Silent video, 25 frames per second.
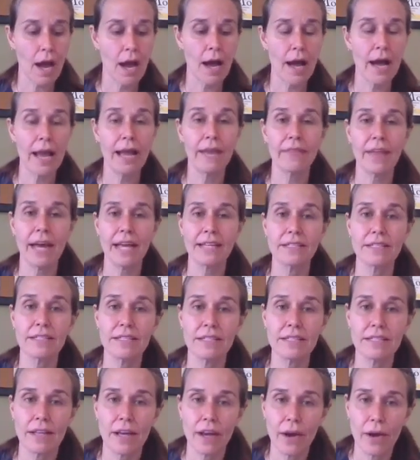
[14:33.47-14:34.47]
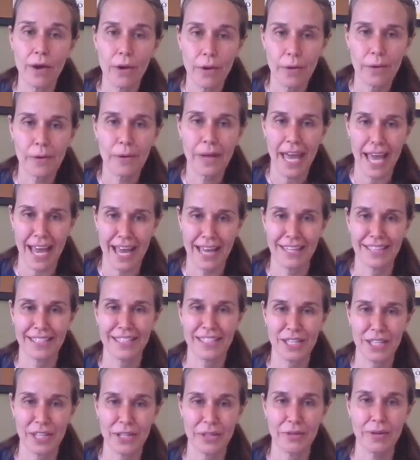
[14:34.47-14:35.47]
And that's okay
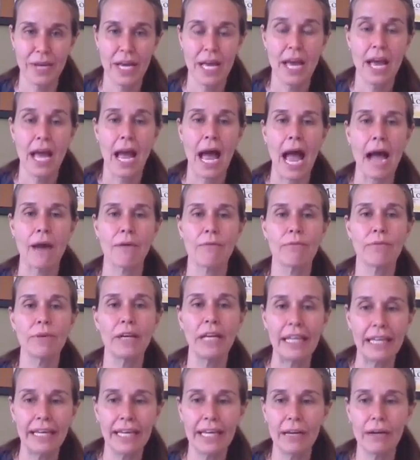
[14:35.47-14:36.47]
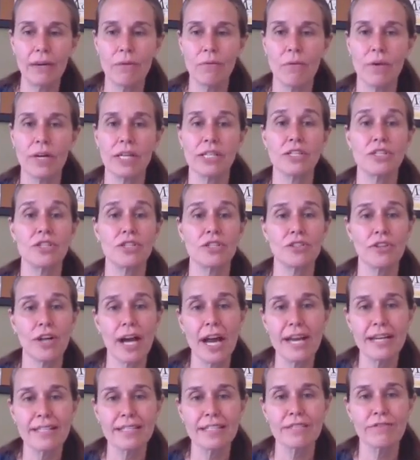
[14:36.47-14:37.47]
too. I really want to
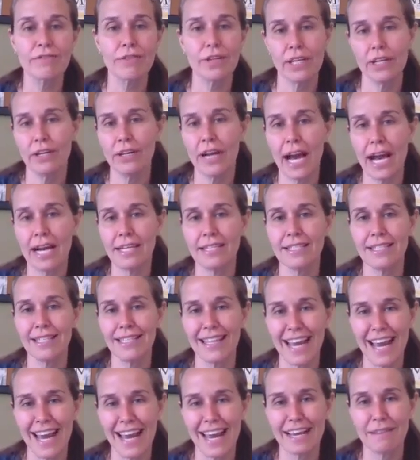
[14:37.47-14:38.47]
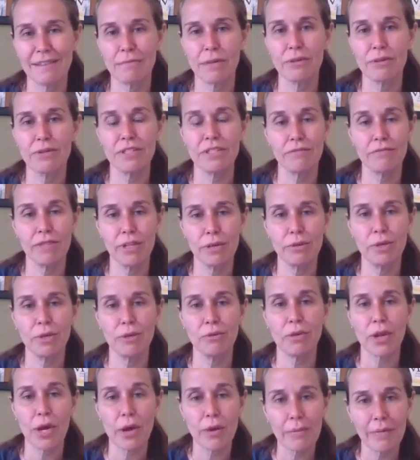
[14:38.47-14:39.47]
stress for you guys today, and most of you
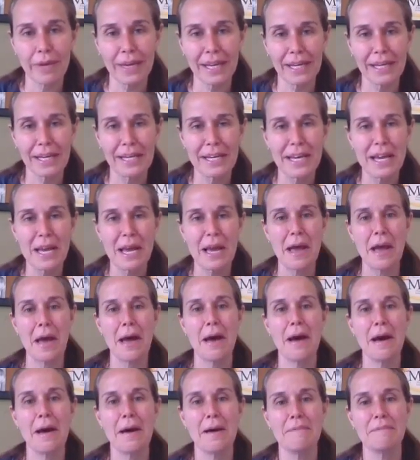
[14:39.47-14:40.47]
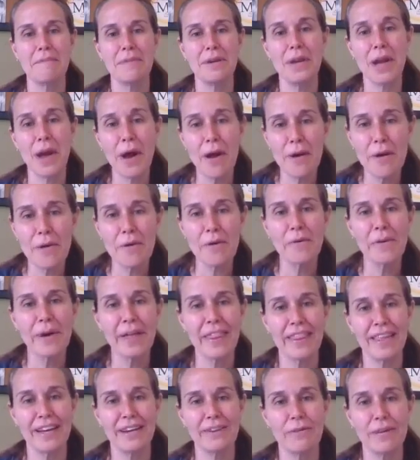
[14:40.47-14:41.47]
who know me know
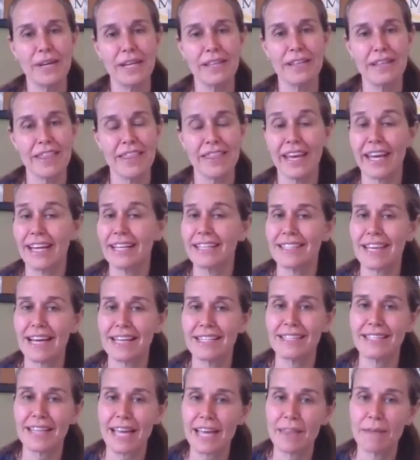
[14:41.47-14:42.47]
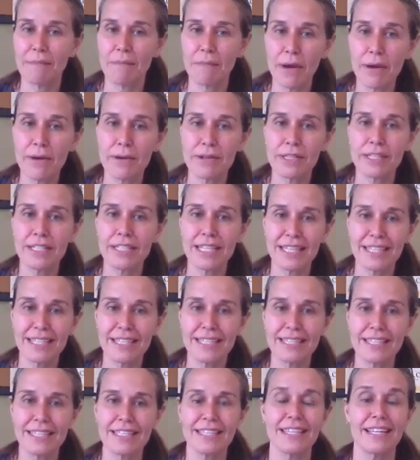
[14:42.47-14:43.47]
that one of the things I say the most
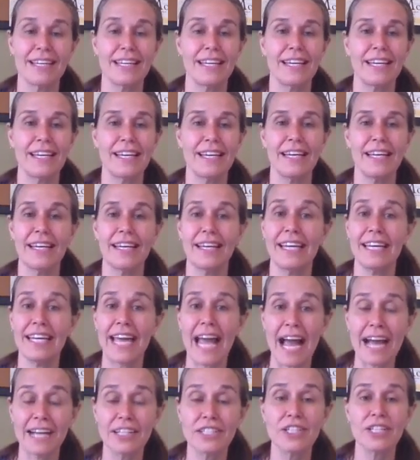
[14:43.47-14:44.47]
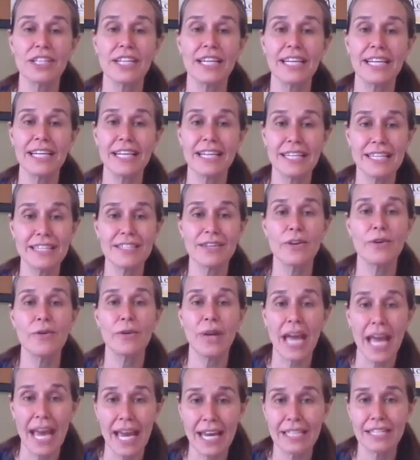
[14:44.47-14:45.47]
is it actually is
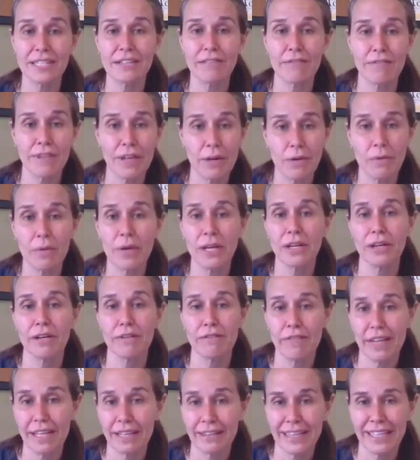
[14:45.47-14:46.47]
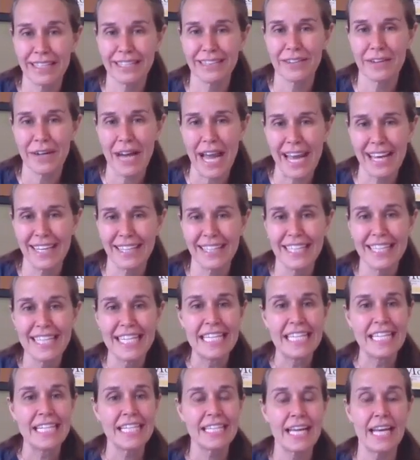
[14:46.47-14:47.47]
okay to feel what you're feeling, okay?
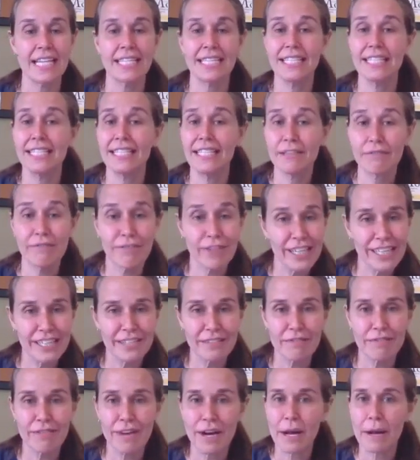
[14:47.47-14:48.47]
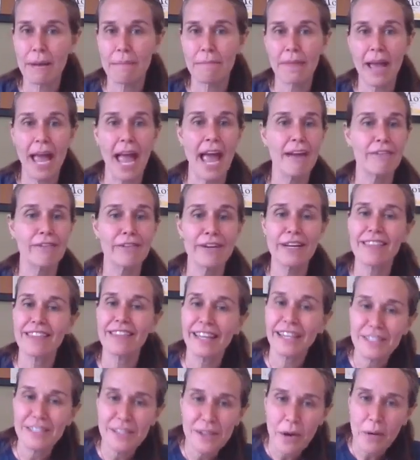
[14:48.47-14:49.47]
That's different from
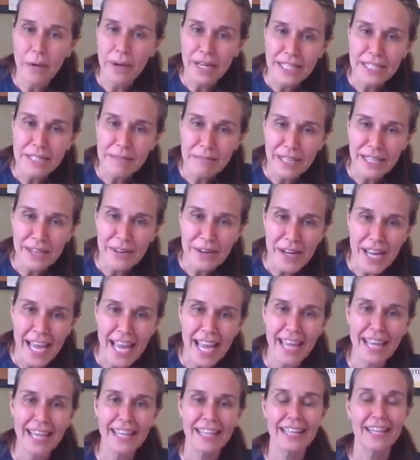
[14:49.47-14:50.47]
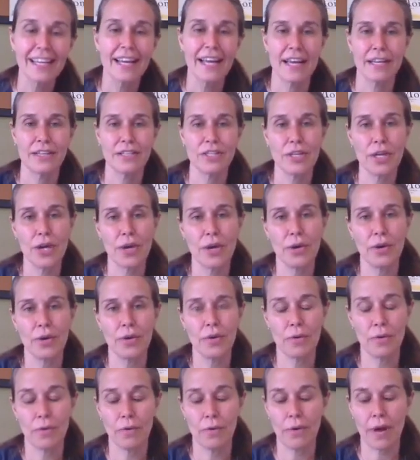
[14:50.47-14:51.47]
everything's going to be okay.
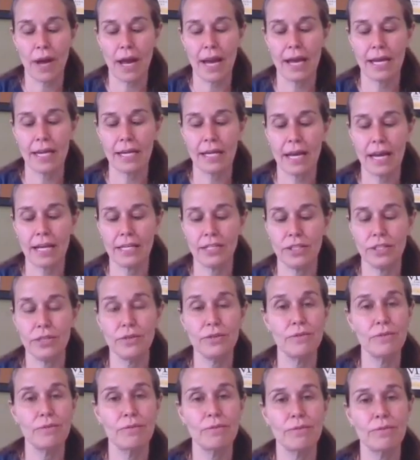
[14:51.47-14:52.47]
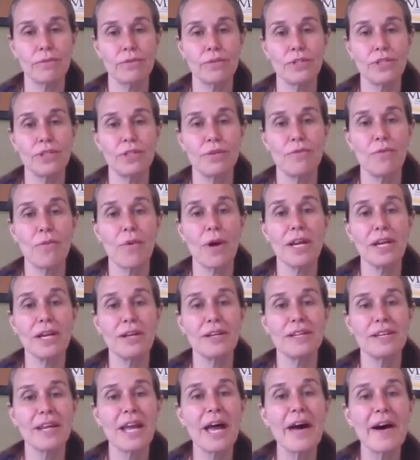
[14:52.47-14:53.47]
So I do want you
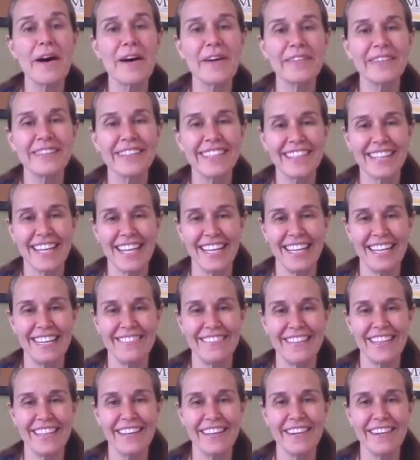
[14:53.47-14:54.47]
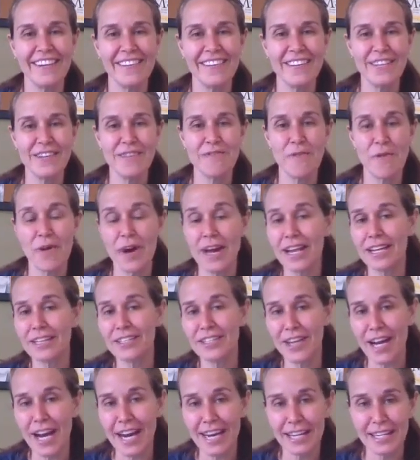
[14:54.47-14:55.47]
to know that even though you want to
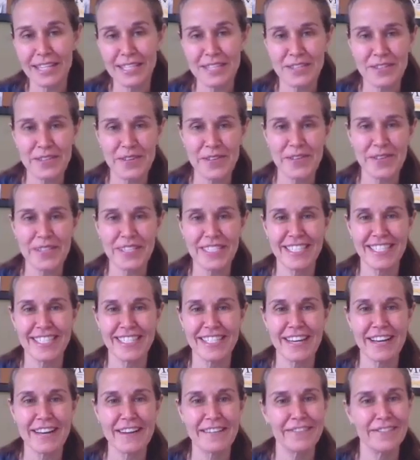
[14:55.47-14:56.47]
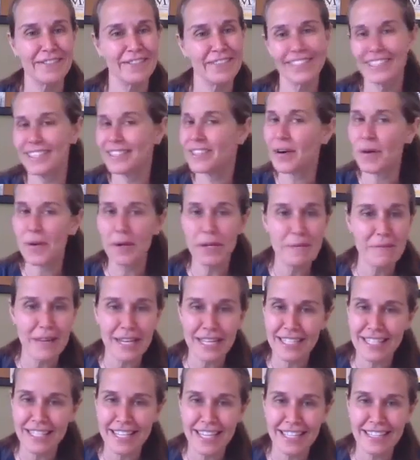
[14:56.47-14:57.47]
try to control this stuff, totally
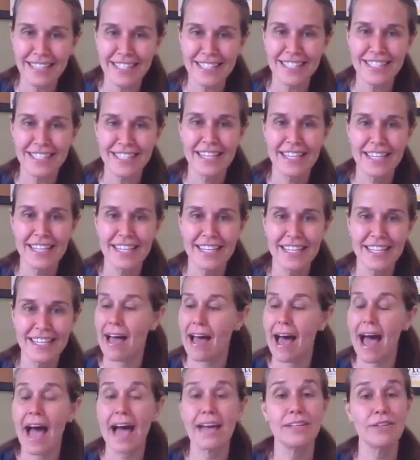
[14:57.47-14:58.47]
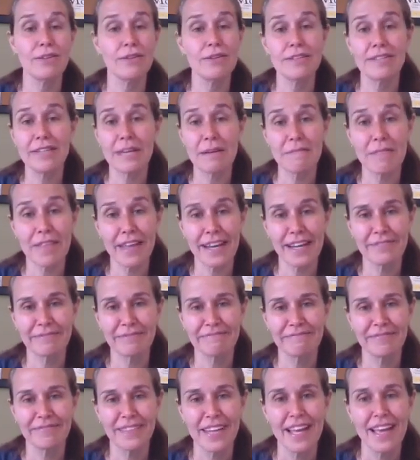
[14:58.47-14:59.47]
makes sense. I do the same thing.
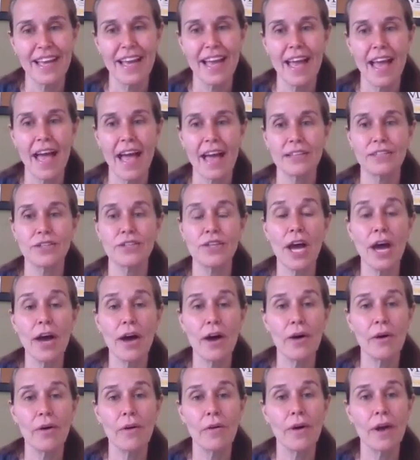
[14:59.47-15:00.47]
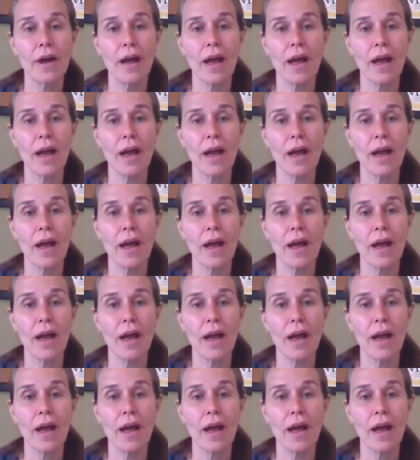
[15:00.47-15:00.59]
So